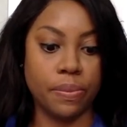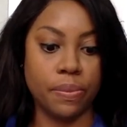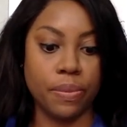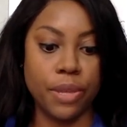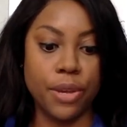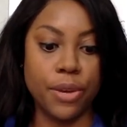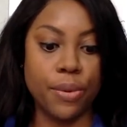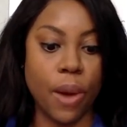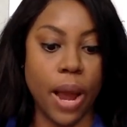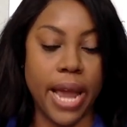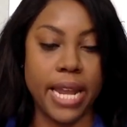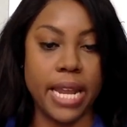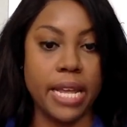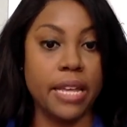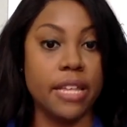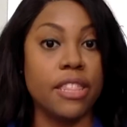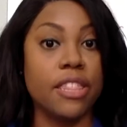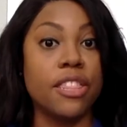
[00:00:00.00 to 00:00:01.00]
You're
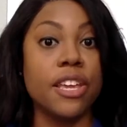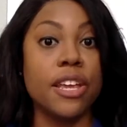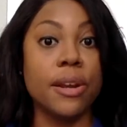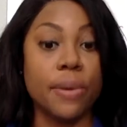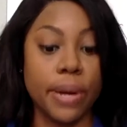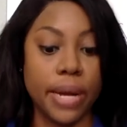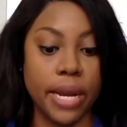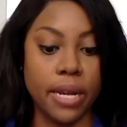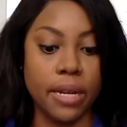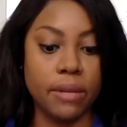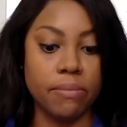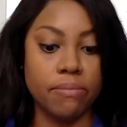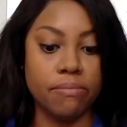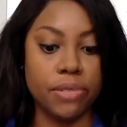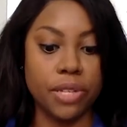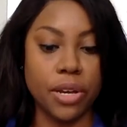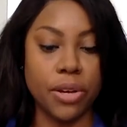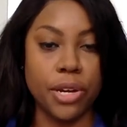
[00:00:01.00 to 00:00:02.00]
writing a theory,
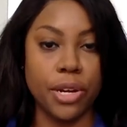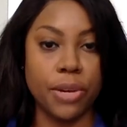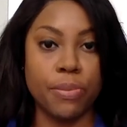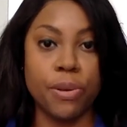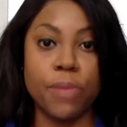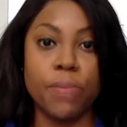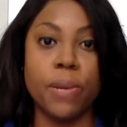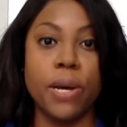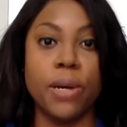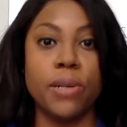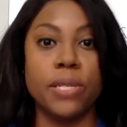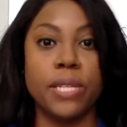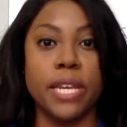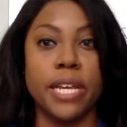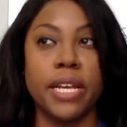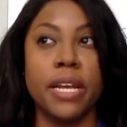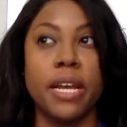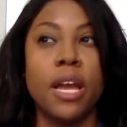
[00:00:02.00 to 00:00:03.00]
so you're
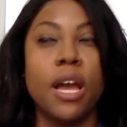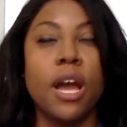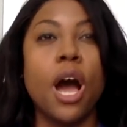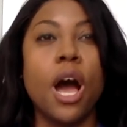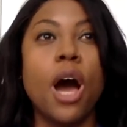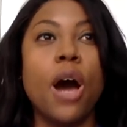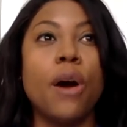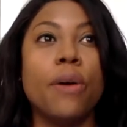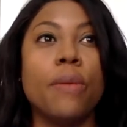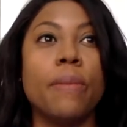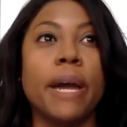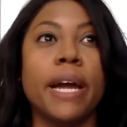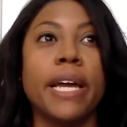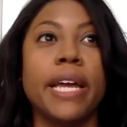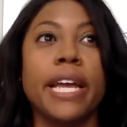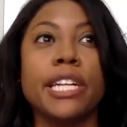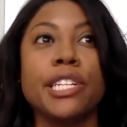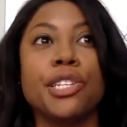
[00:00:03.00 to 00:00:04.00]
proposing, oh,
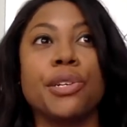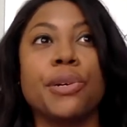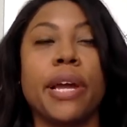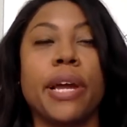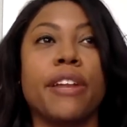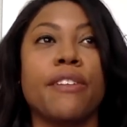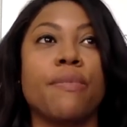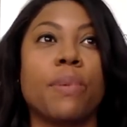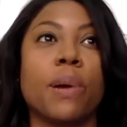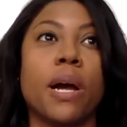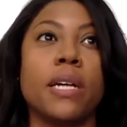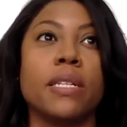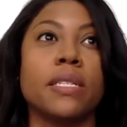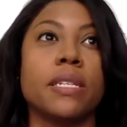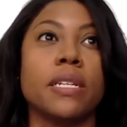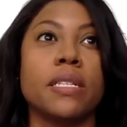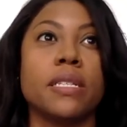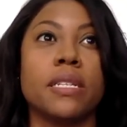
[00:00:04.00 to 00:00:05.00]
my integrative
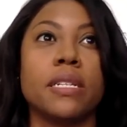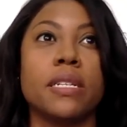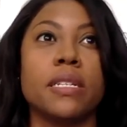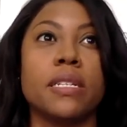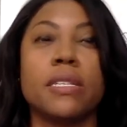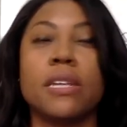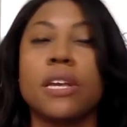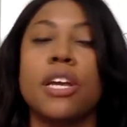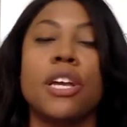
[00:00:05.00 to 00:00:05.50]
process is,